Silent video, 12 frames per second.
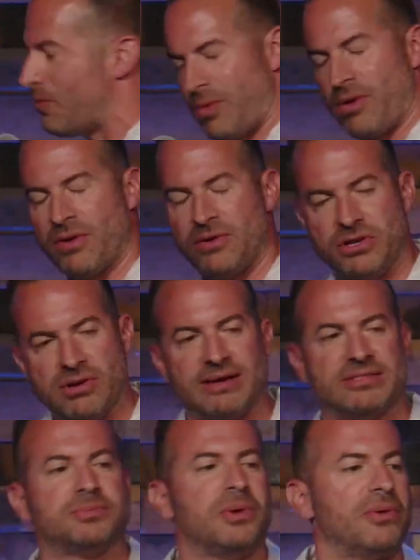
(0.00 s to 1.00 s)
word you have
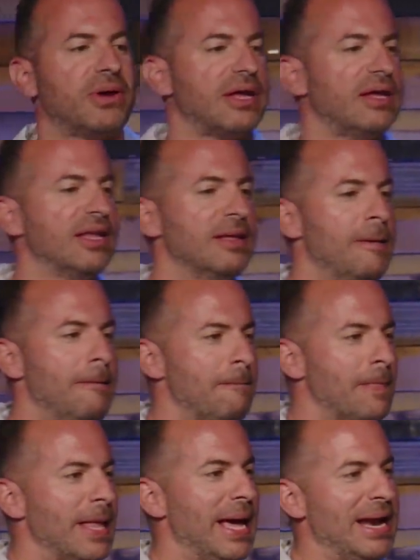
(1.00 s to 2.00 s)
spoken.
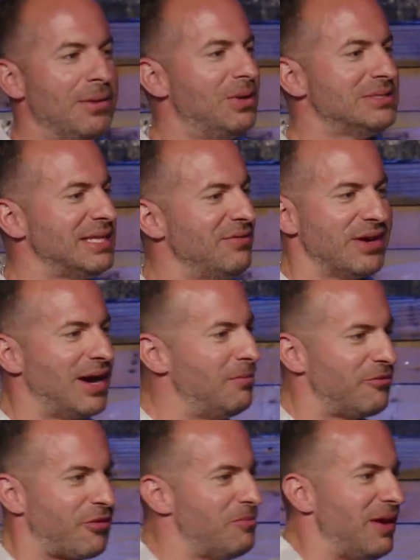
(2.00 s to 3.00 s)
And it wasn't even coming from